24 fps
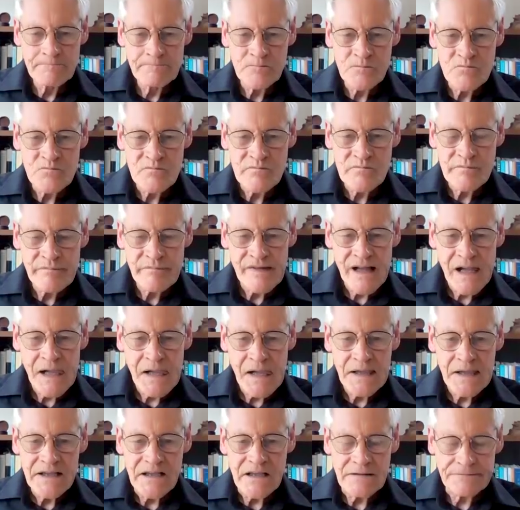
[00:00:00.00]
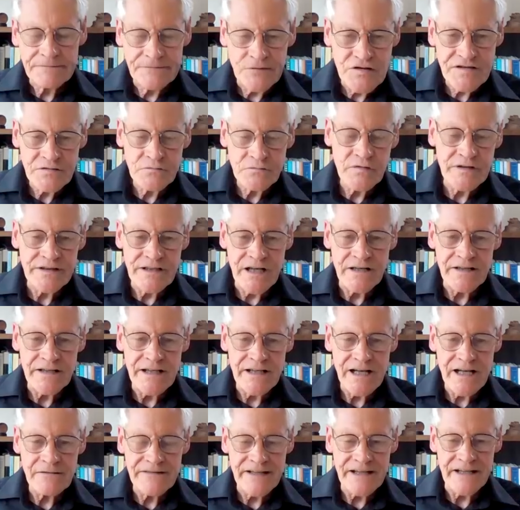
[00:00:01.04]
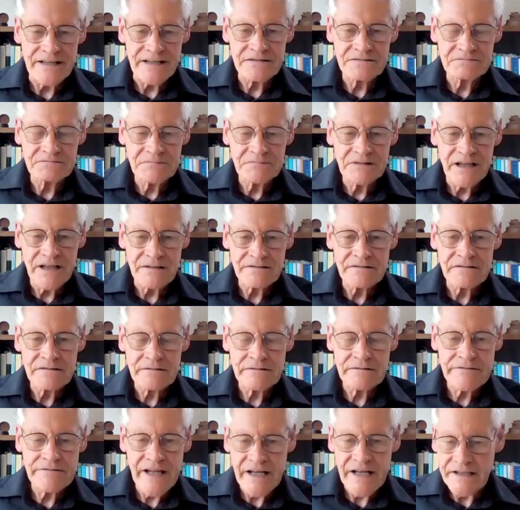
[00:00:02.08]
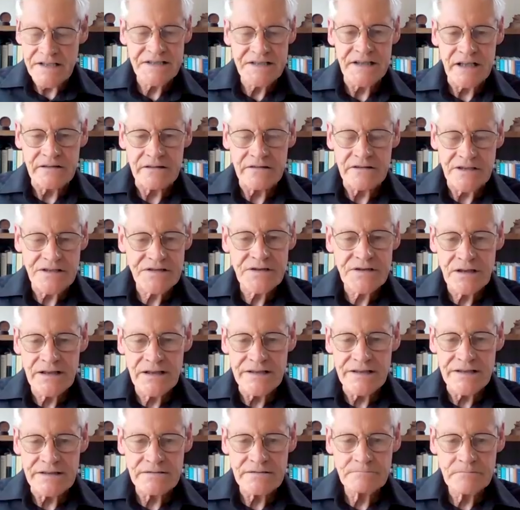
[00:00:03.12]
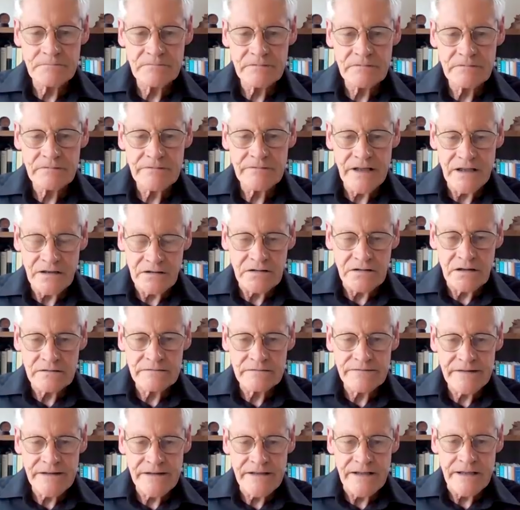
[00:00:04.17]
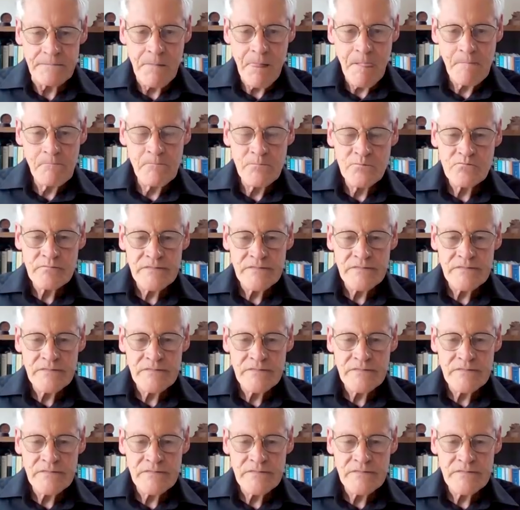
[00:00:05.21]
And unfortunately, we don't have that at that extent in Australia. Thank God for that.